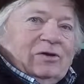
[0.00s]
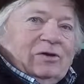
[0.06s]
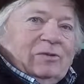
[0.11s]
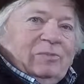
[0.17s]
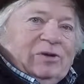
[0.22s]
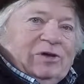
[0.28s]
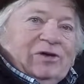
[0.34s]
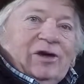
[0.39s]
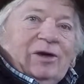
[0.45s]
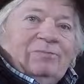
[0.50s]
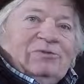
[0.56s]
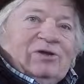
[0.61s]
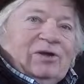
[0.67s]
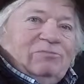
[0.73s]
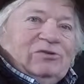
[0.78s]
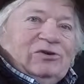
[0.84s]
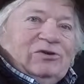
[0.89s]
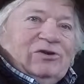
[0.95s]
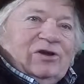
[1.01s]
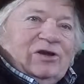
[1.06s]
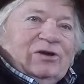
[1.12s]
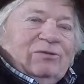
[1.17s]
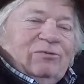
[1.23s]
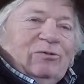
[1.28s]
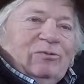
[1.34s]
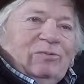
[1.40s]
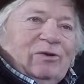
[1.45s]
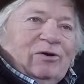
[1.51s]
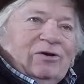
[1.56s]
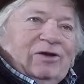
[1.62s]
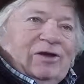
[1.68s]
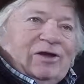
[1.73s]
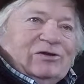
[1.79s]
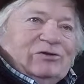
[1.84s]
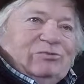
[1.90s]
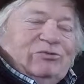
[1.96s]
be kept up to date with my
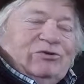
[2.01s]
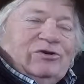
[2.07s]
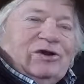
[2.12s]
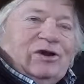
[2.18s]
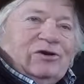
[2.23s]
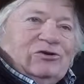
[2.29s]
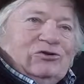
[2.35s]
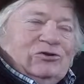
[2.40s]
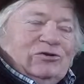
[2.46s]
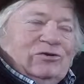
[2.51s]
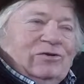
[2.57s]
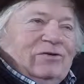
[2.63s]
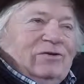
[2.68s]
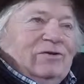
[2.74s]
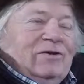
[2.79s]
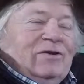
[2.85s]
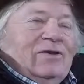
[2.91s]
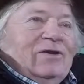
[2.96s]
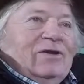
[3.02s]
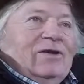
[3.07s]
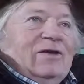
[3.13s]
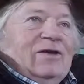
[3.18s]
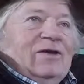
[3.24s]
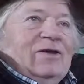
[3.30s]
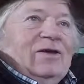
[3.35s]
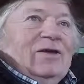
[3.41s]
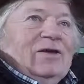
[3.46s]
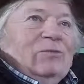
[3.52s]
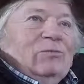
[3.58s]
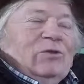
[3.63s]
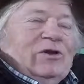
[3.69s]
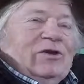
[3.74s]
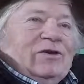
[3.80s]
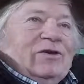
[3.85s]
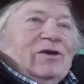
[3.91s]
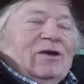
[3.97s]
next production and
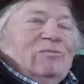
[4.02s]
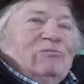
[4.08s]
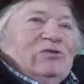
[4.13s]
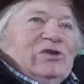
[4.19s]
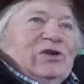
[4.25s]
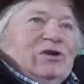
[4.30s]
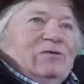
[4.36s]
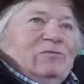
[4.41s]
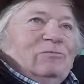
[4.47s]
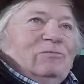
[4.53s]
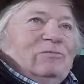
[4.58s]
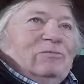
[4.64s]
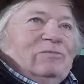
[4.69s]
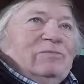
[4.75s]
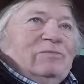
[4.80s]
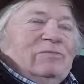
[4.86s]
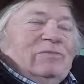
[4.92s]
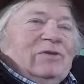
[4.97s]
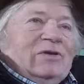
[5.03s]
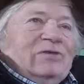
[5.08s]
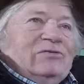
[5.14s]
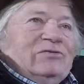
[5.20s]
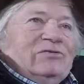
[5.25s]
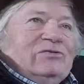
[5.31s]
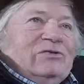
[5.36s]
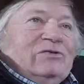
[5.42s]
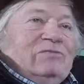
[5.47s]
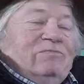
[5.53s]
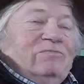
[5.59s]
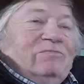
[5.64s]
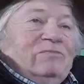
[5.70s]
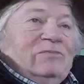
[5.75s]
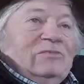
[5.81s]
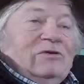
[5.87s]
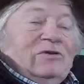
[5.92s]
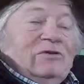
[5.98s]
when it comes out. That's the
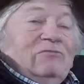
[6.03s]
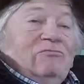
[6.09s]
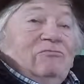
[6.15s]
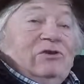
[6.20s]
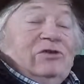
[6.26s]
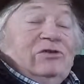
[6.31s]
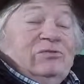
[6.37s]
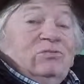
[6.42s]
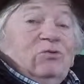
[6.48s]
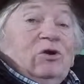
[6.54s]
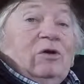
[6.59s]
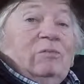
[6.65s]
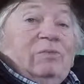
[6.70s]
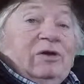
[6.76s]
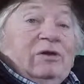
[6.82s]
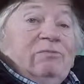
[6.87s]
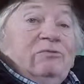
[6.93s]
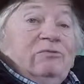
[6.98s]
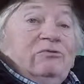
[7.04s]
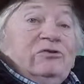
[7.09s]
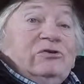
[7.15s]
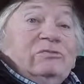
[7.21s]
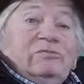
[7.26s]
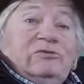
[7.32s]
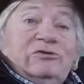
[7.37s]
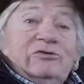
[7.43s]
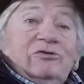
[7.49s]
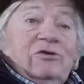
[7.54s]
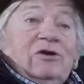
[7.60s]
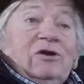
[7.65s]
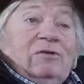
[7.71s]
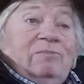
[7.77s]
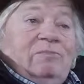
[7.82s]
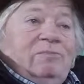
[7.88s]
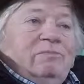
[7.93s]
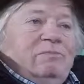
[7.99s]
reason why people
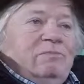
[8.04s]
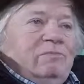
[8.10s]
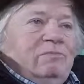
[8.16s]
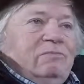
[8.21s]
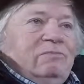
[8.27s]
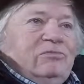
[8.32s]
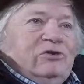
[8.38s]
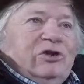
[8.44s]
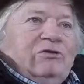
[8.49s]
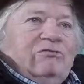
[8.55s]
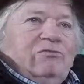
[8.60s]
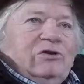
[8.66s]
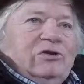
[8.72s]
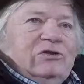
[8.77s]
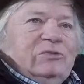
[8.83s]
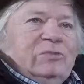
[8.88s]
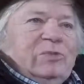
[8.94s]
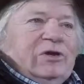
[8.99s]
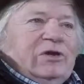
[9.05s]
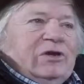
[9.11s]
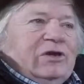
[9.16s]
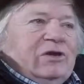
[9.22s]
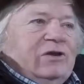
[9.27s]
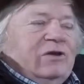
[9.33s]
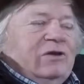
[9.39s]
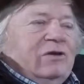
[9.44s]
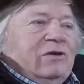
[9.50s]
subscribe, generally speaking.